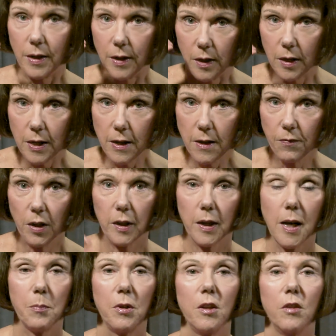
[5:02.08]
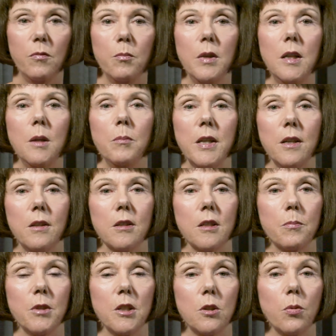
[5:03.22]
leave a couple of millimeters
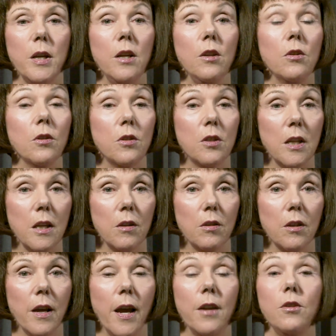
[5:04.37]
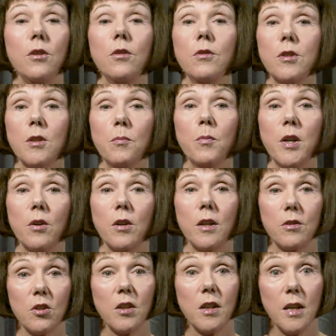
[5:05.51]
between your teeth and use a mirror
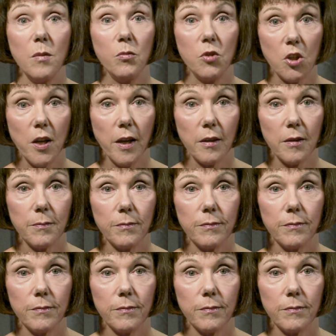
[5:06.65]
to keep check.